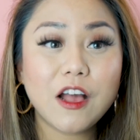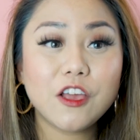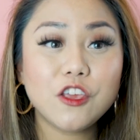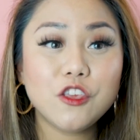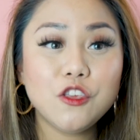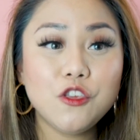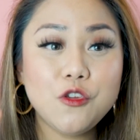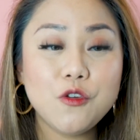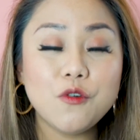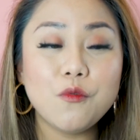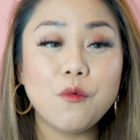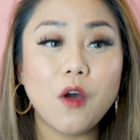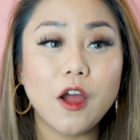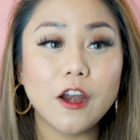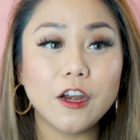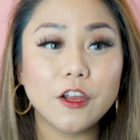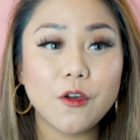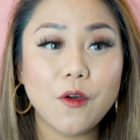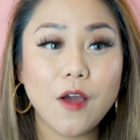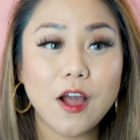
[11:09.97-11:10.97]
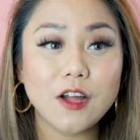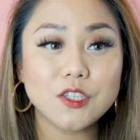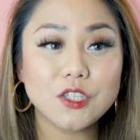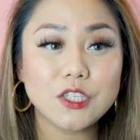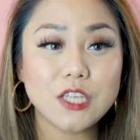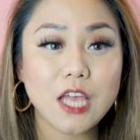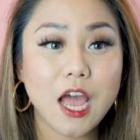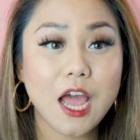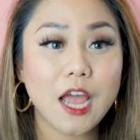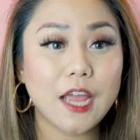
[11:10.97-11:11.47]
you want to go
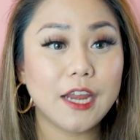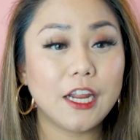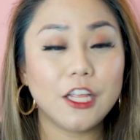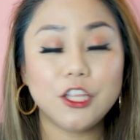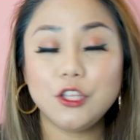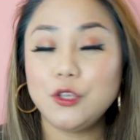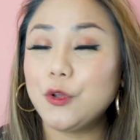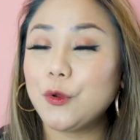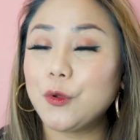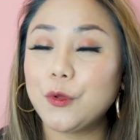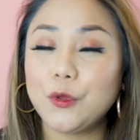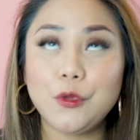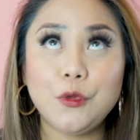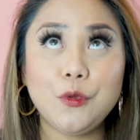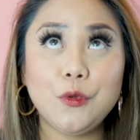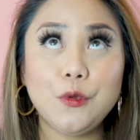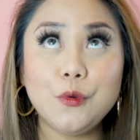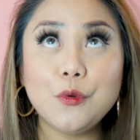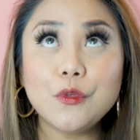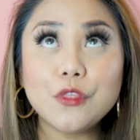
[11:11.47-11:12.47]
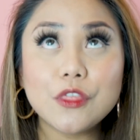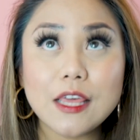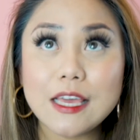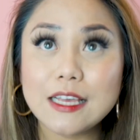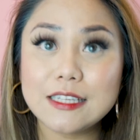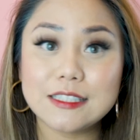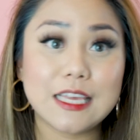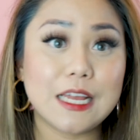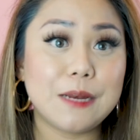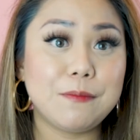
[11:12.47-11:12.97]
outside and you
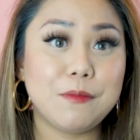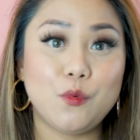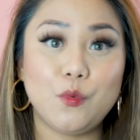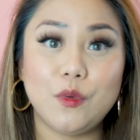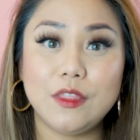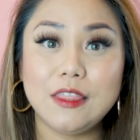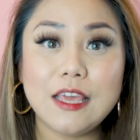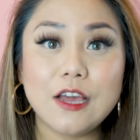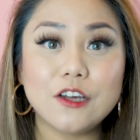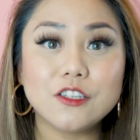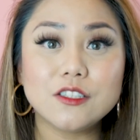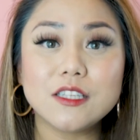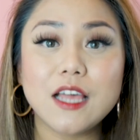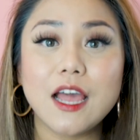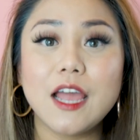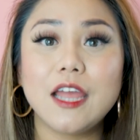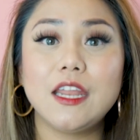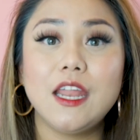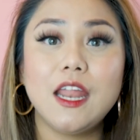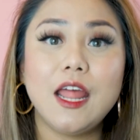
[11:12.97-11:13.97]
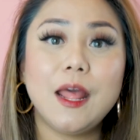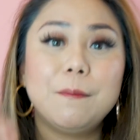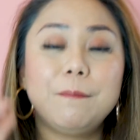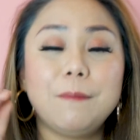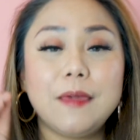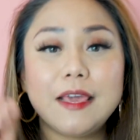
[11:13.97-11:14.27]
think it's going to be windy outside,